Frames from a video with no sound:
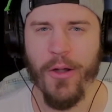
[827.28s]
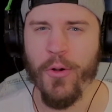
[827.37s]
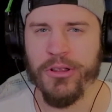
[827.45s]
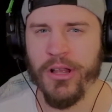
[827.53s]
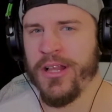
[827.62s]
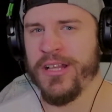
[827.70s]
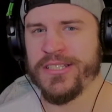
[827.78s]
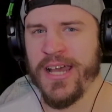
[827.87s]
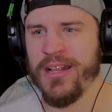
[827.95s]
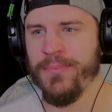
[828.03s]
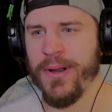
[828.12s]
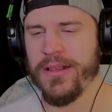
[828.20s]
I would
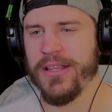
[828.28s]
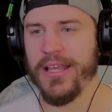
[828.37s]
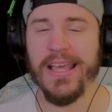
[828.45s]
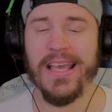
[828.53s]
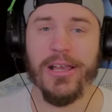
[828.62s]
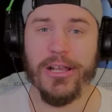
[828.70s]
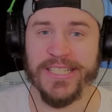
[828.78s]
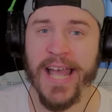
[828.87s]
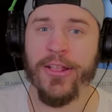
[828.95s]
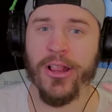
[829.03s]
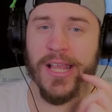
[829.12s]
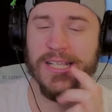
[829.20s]
understand, but he
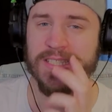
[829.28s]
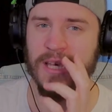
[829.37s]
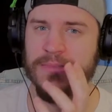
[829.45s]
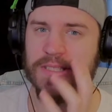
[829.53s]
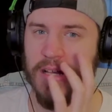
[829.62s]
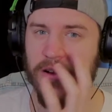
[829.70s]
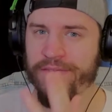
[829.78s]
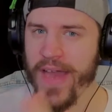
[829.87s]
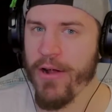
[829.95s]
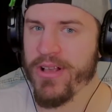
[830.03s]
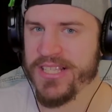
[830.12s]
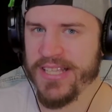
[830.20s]
generally seems
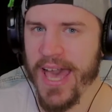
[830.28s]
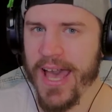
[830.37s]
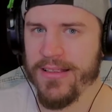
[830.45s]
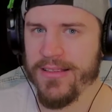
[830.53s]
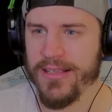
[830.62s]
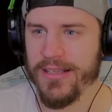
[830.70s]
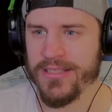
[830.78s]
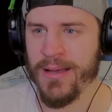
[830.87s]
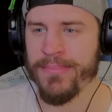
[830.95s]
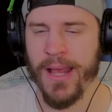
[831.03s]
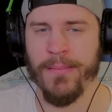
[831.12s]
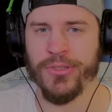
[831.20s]
very sad
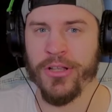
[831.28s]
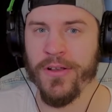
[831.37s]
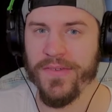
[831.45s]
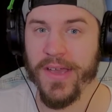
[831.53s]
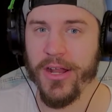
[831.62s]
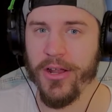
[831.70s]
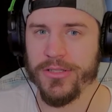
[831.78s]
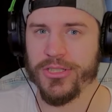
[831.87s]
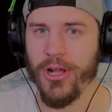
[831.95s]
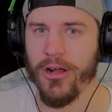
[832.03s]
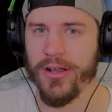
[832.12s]
sometimes on the videos